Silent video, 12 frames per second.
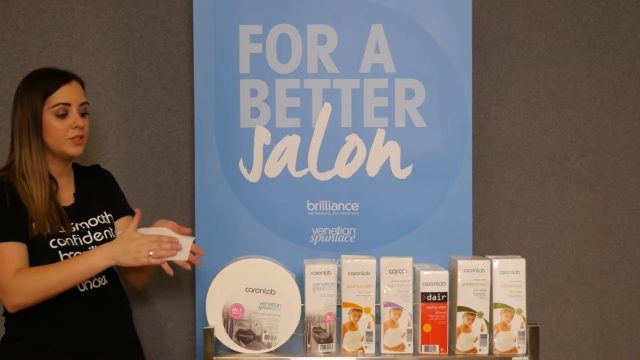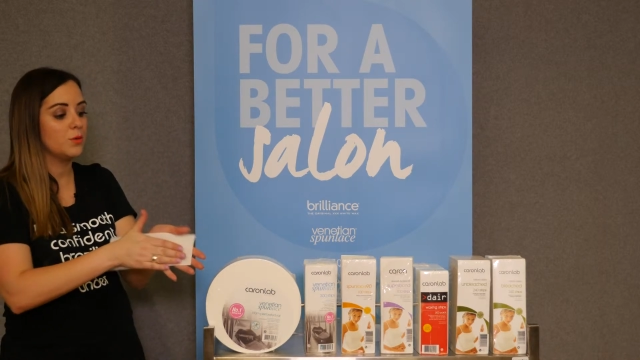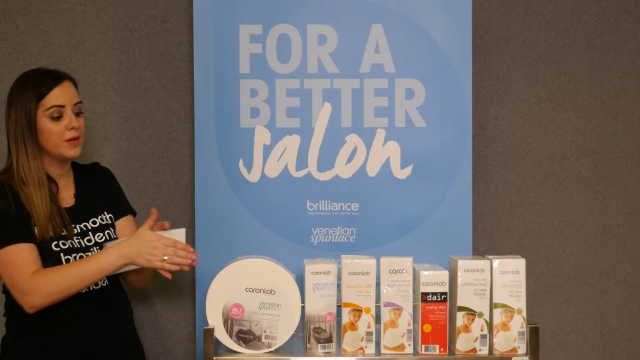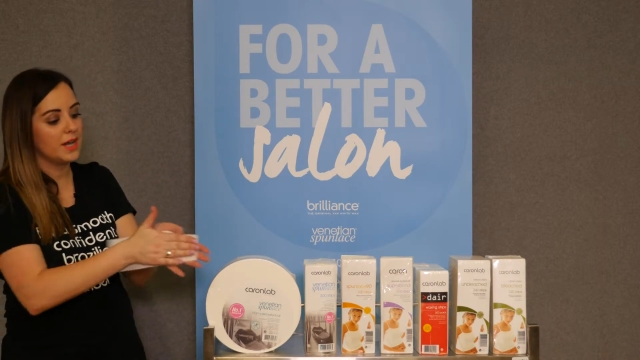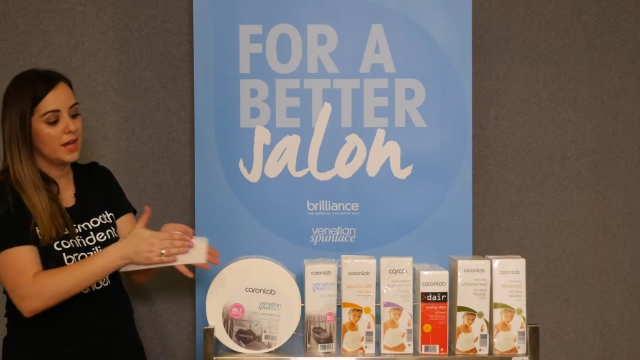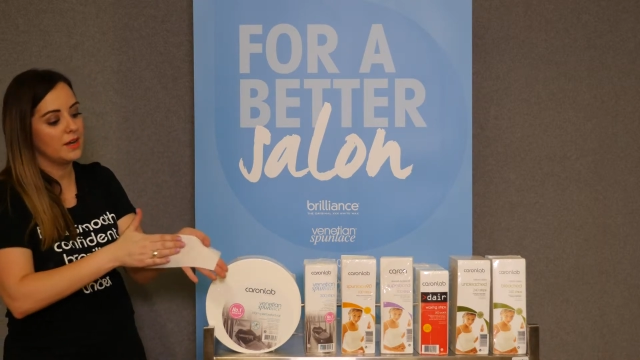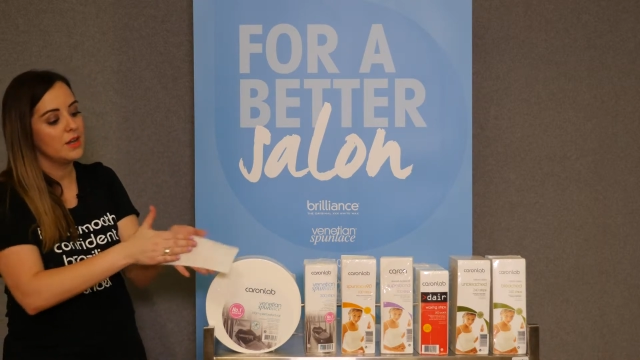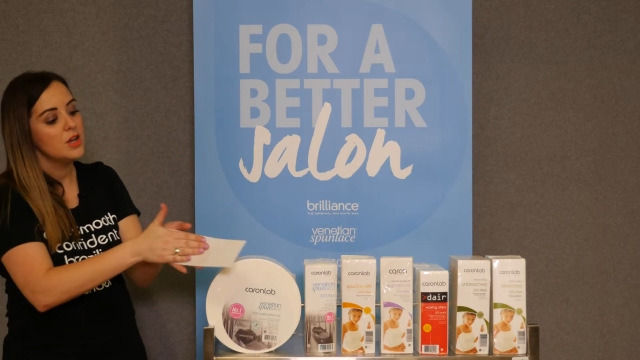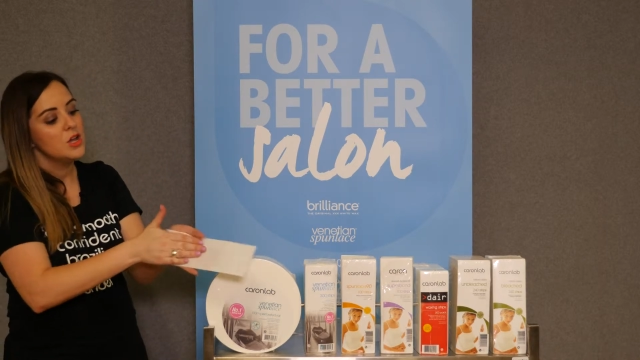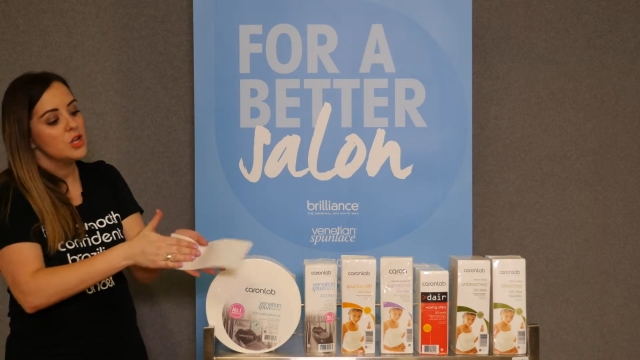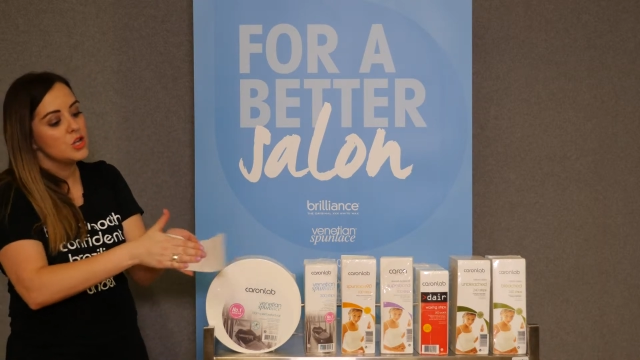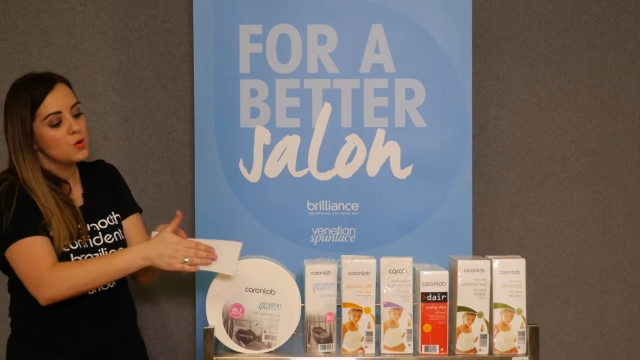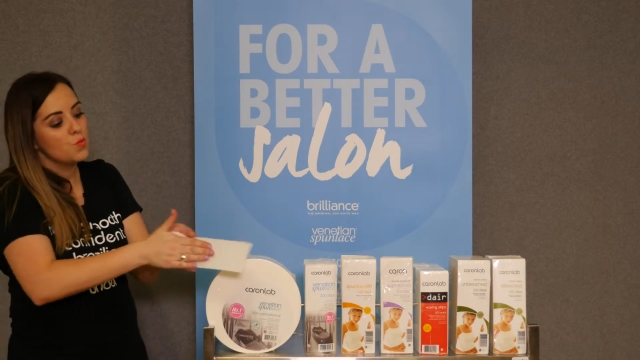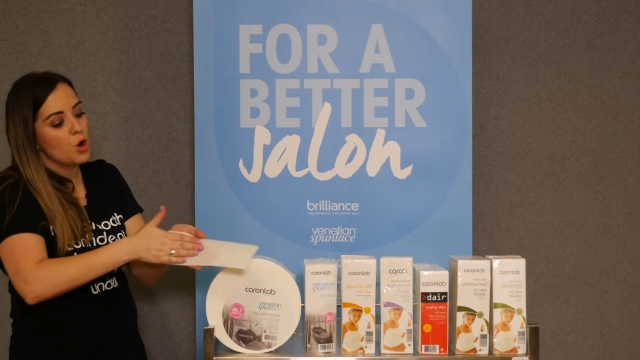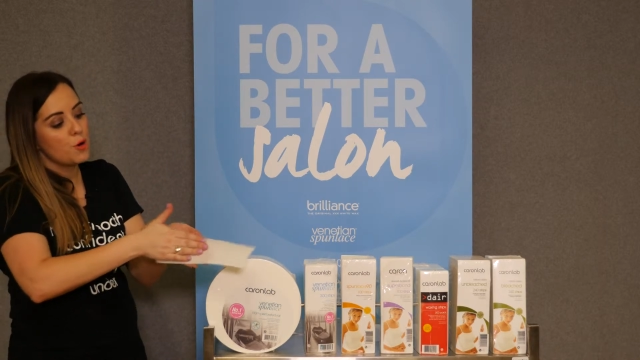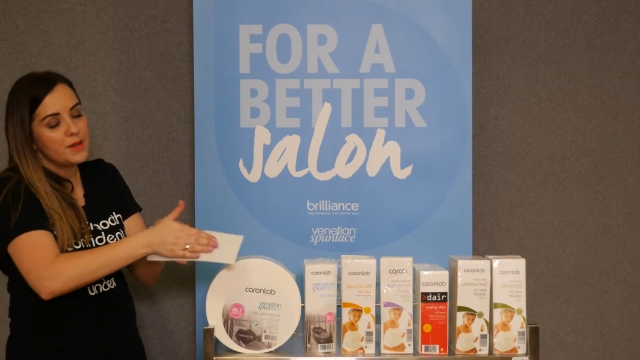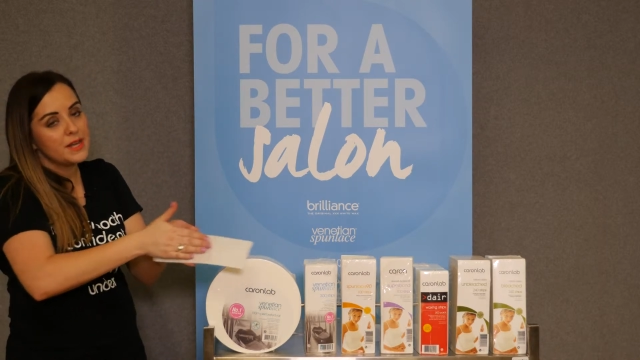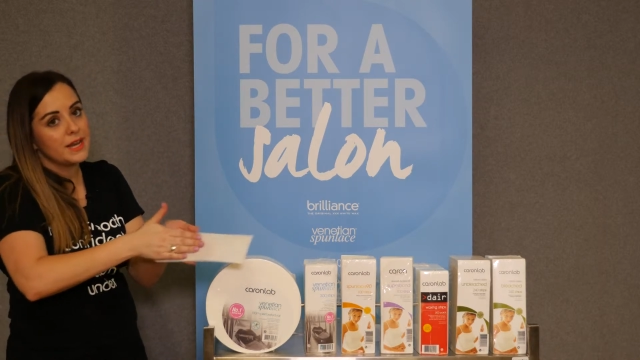So again, you
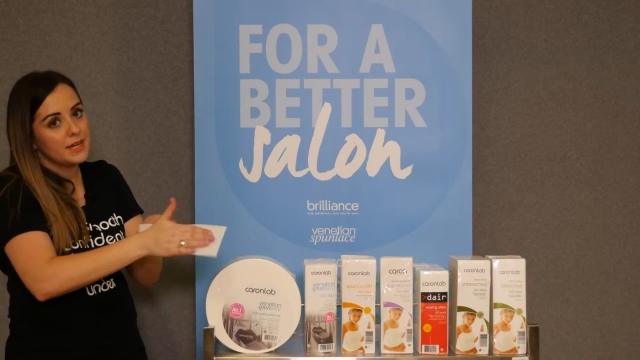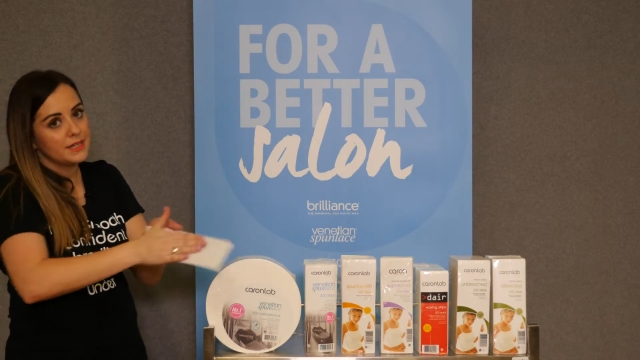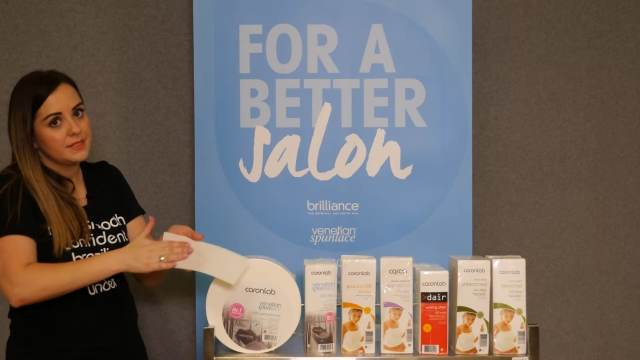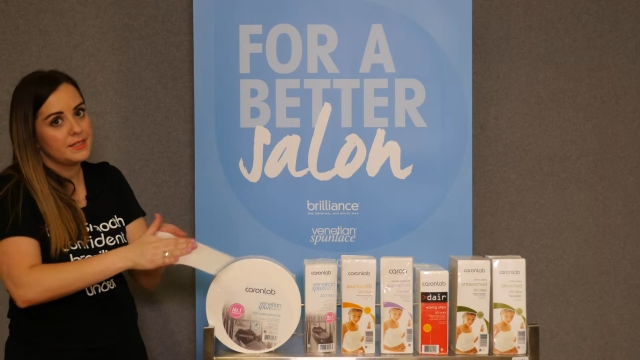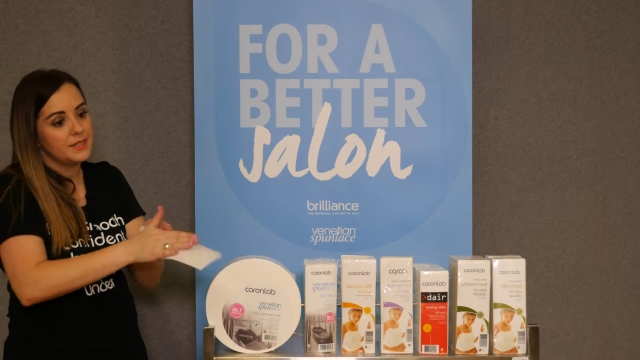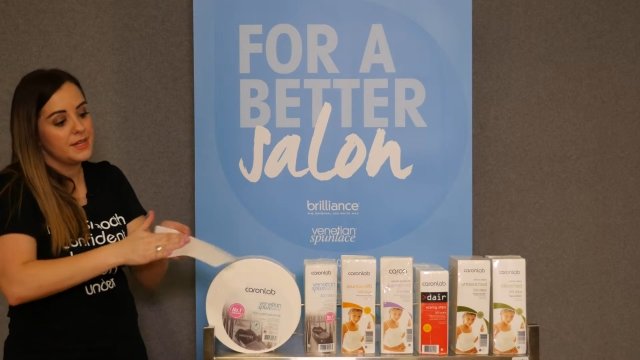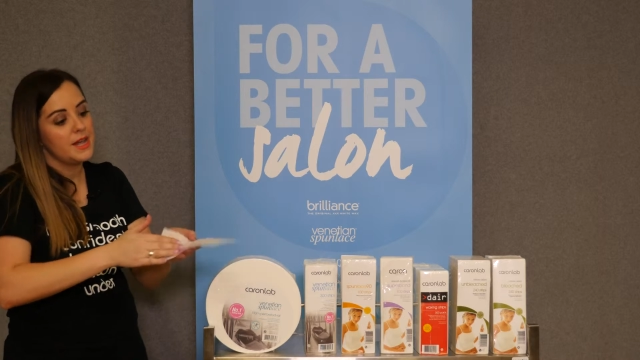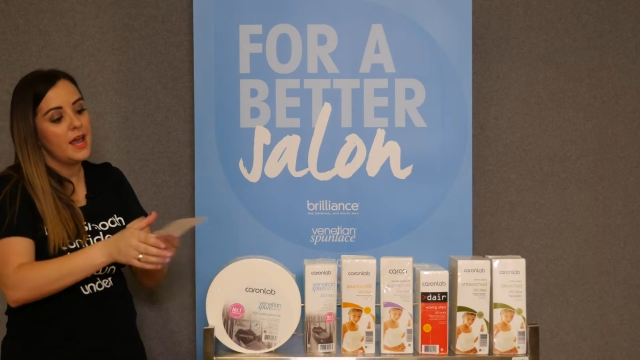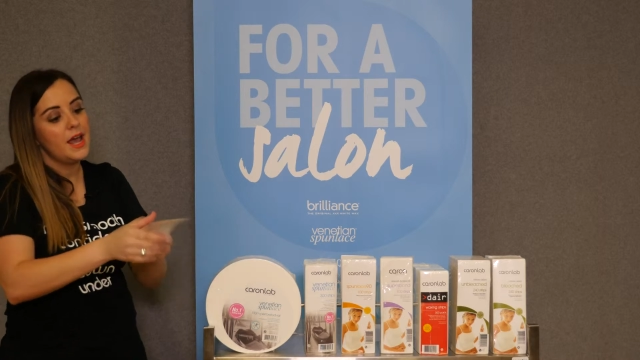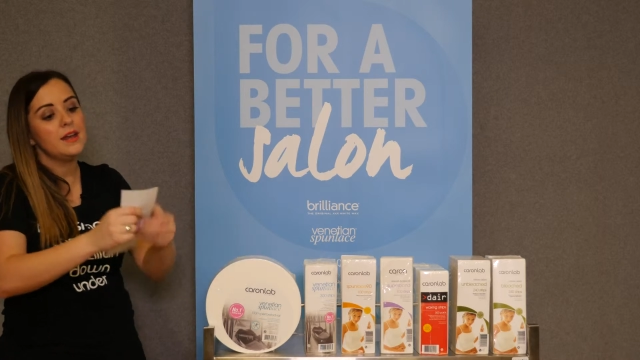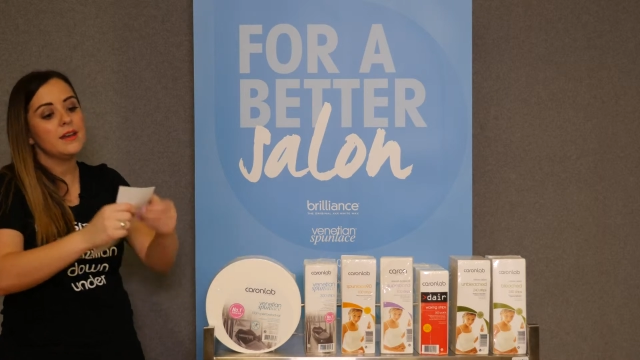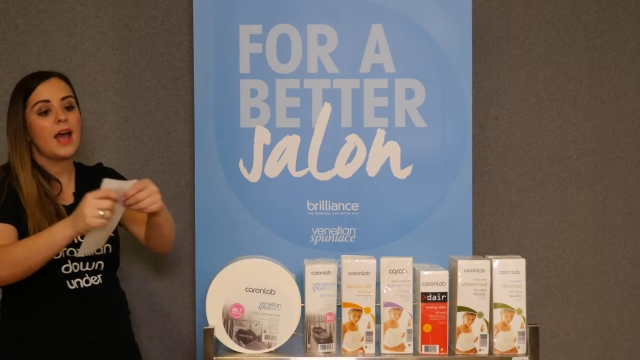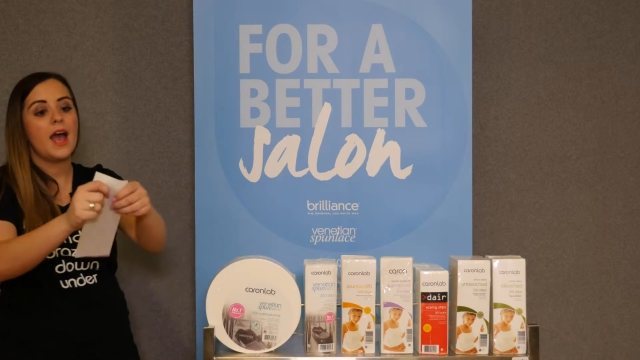won't be getting a sticky hand